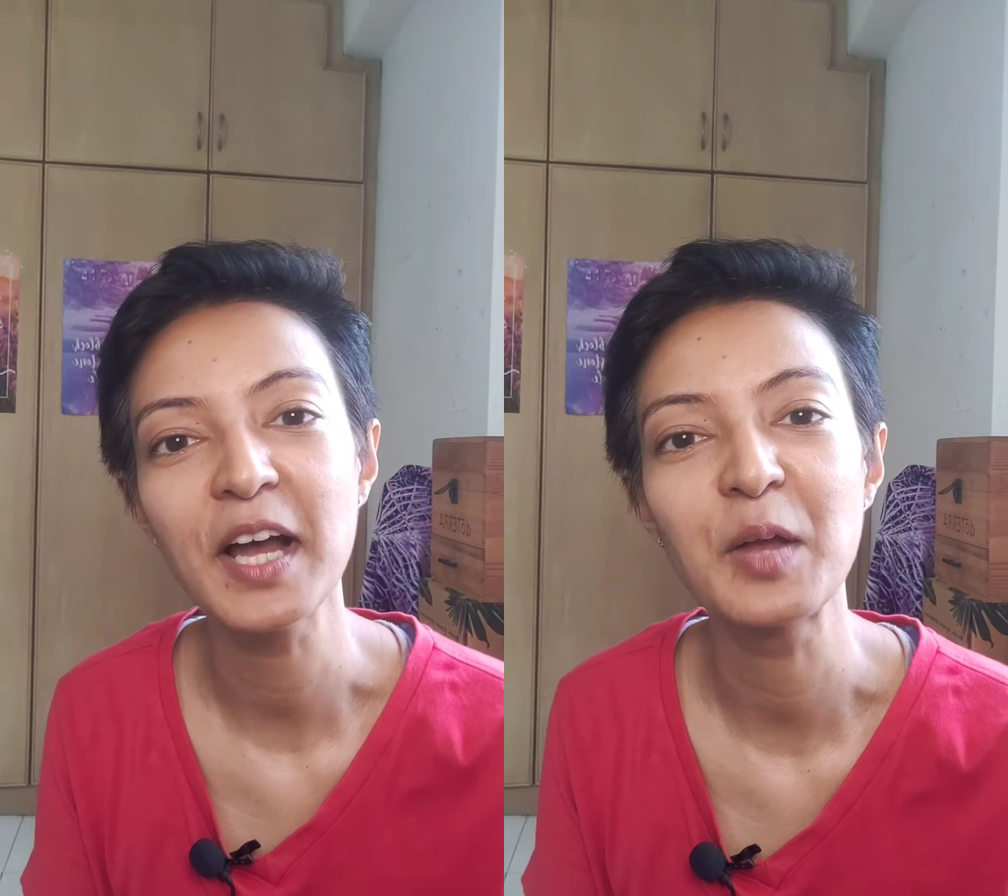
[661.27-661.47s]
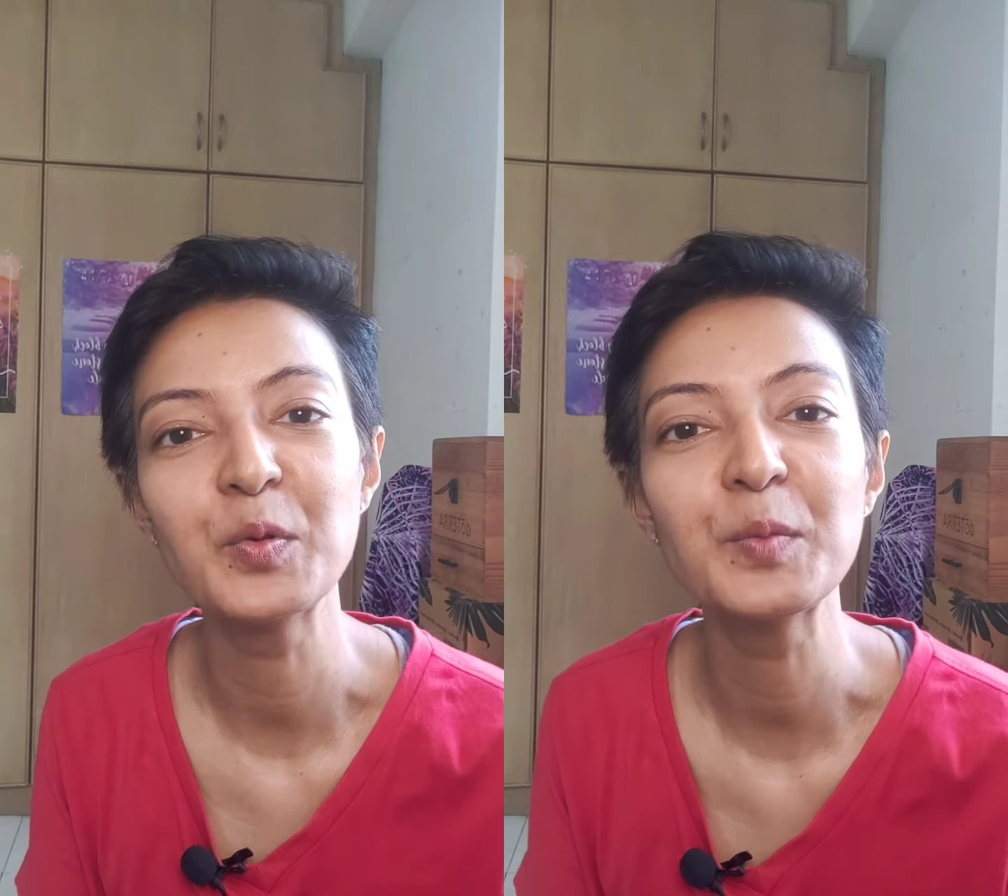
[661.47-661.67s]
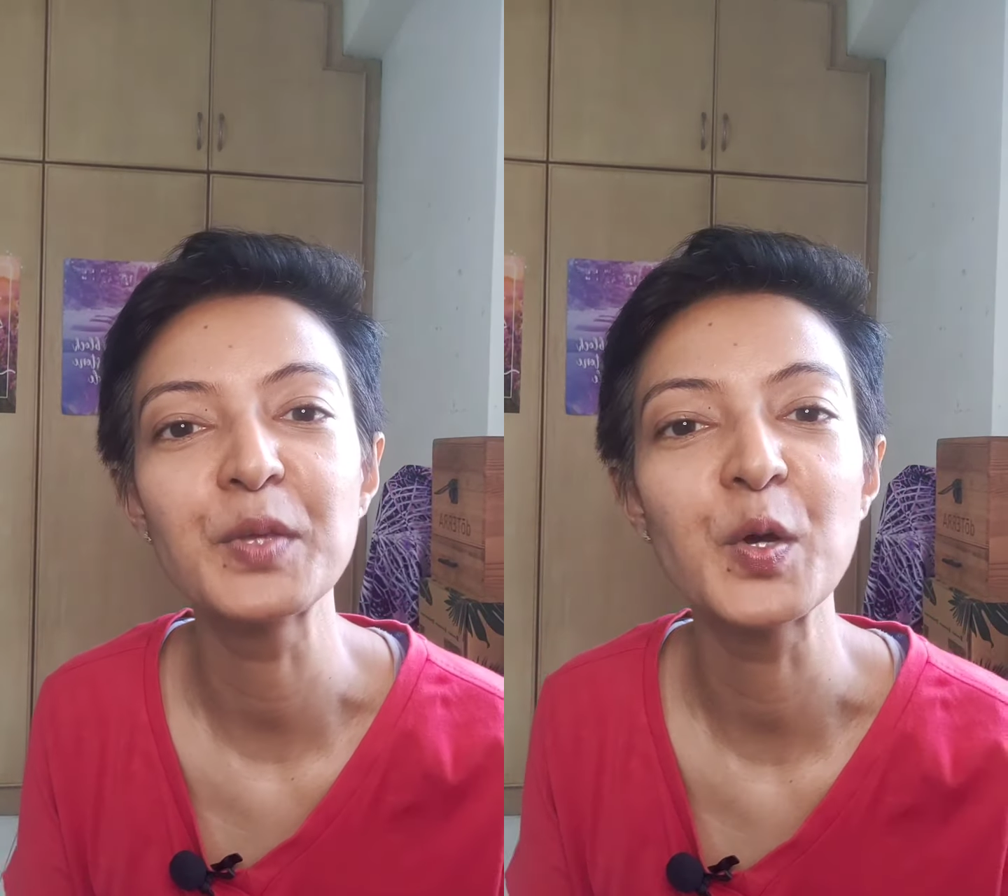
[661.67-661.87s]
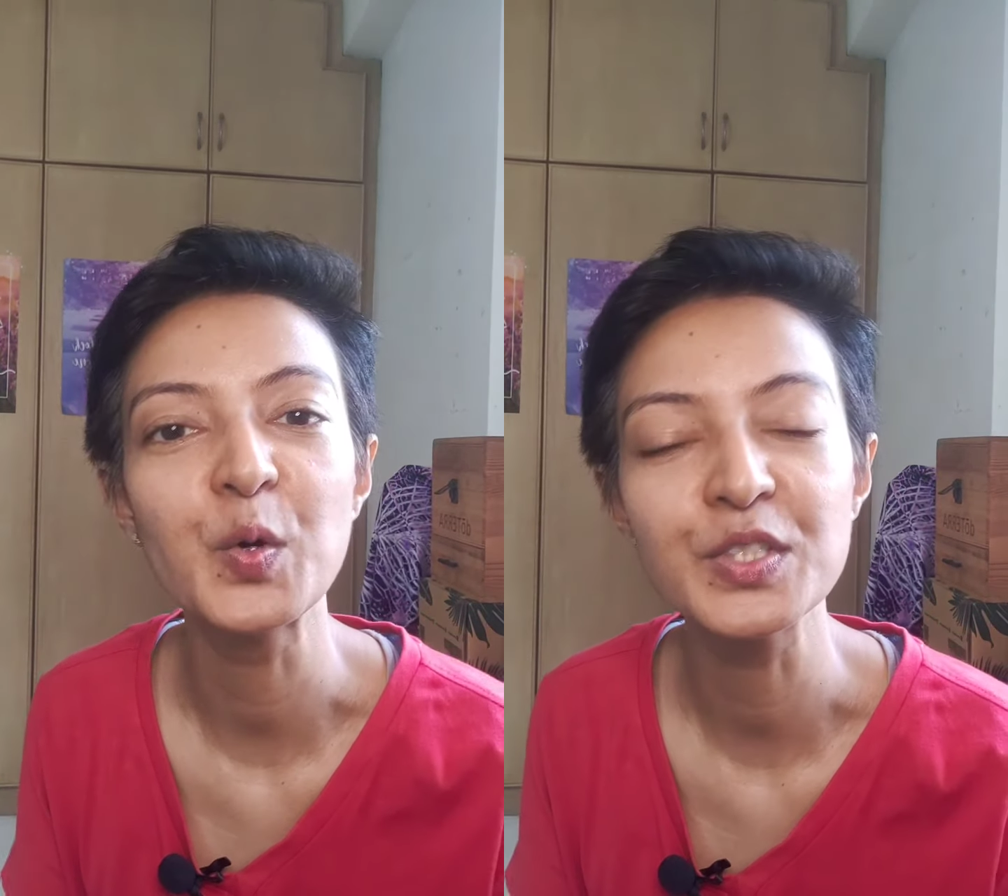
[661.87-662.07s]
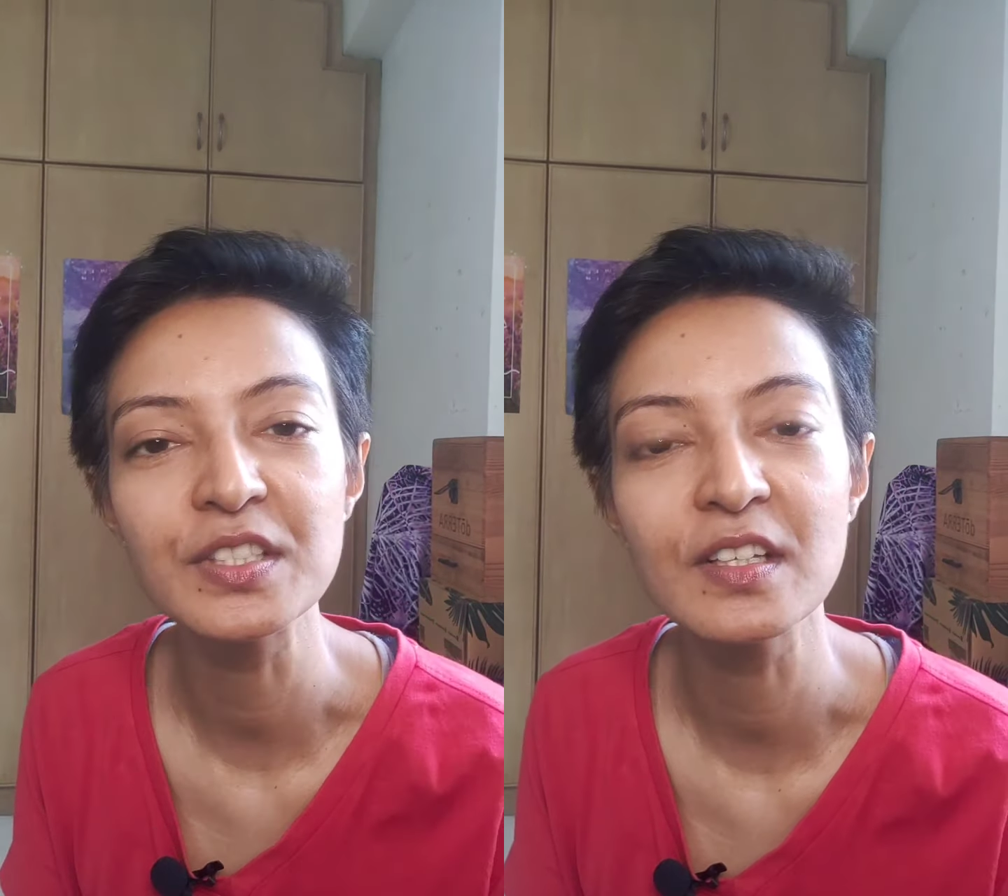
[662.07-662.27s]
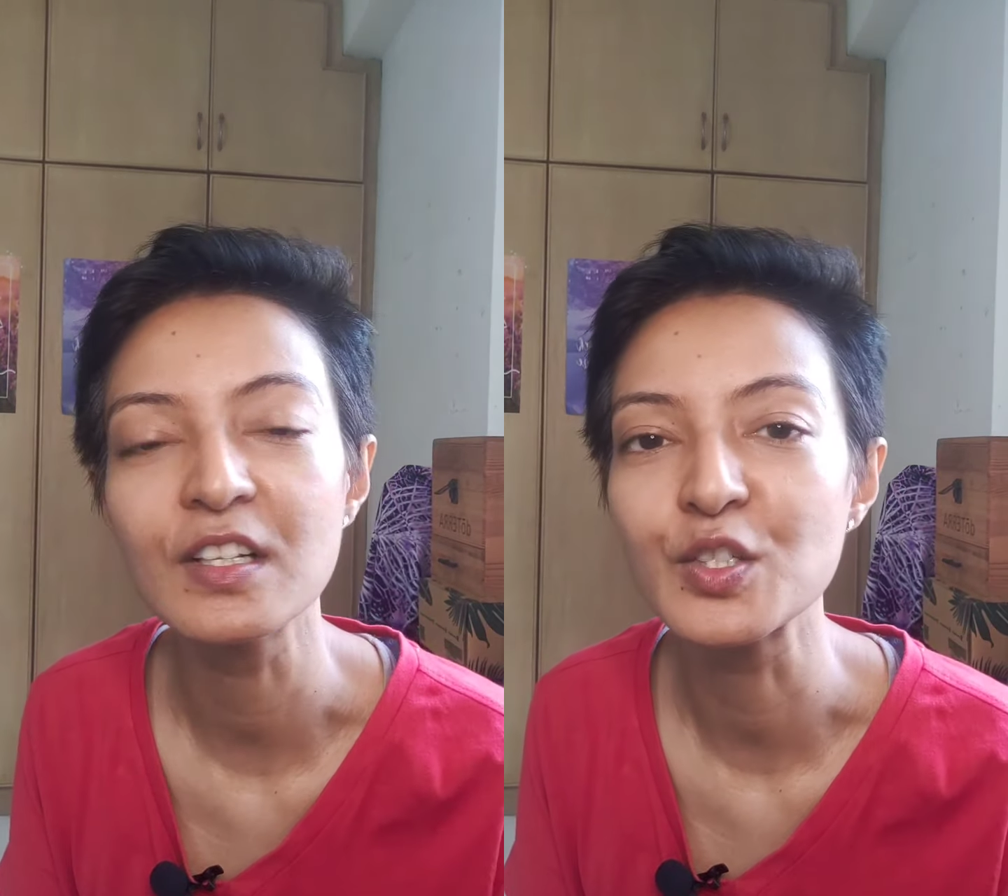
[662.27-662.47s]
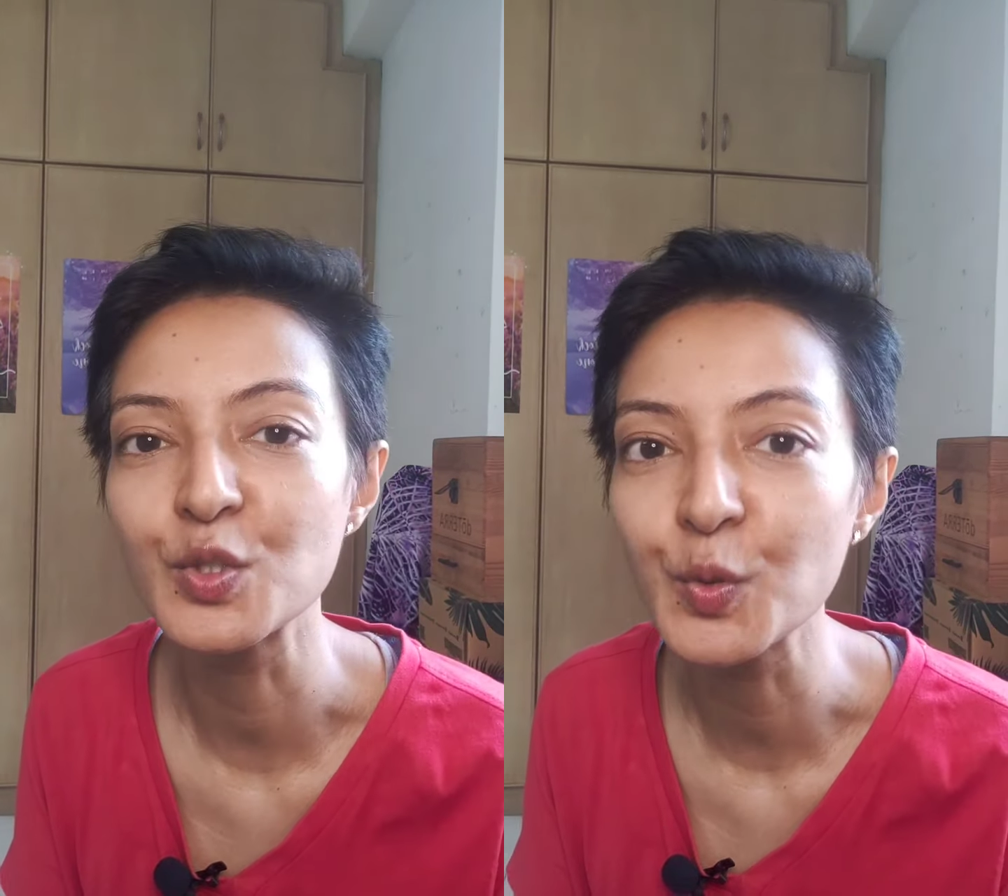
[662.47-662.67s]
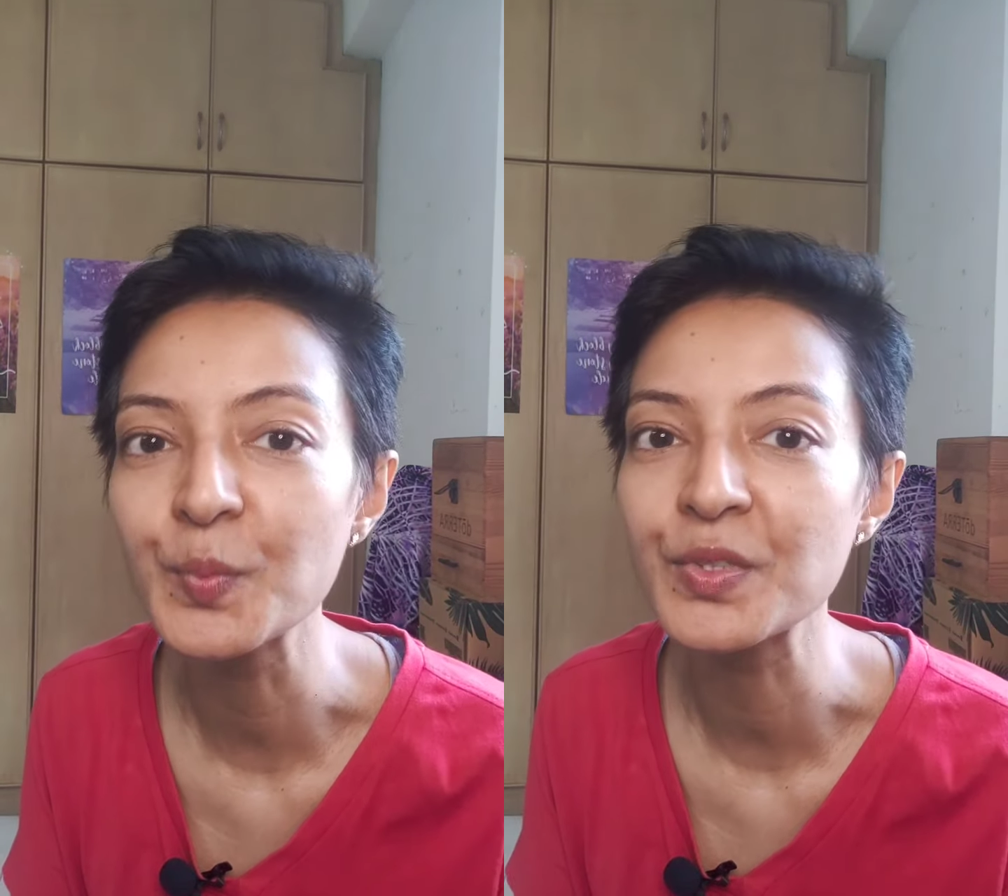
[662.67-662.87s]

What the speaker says: I will be hosting a Zoom